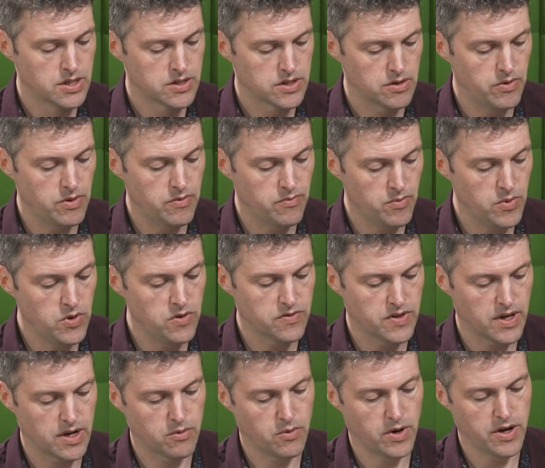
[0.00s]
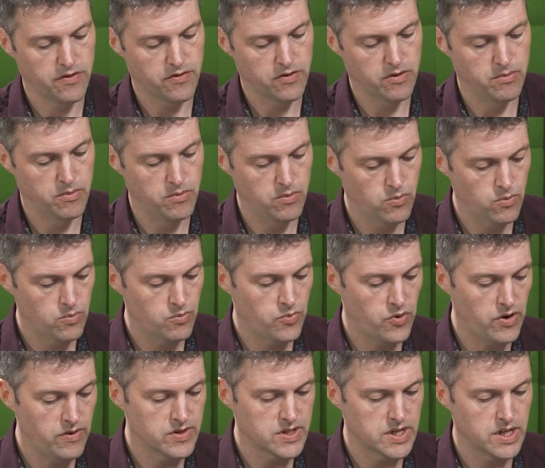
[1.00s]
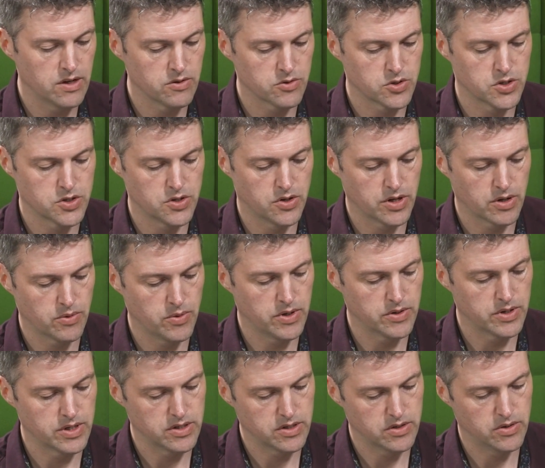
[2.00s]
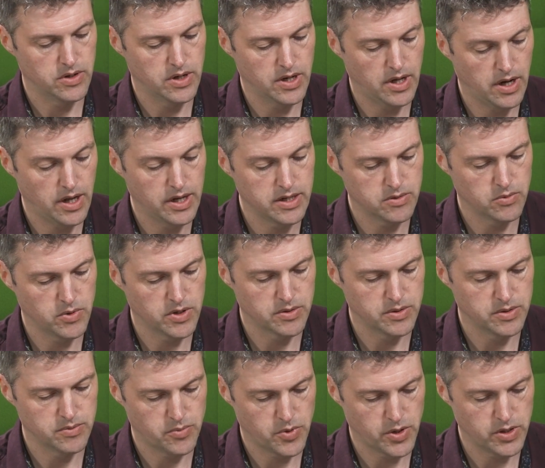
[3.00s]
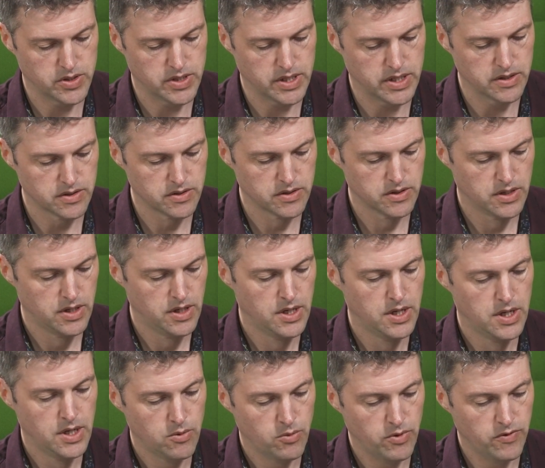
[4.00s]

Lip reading: So we've moved that away from previously ultrasonic welding to a laser welded process. Mm-hmm.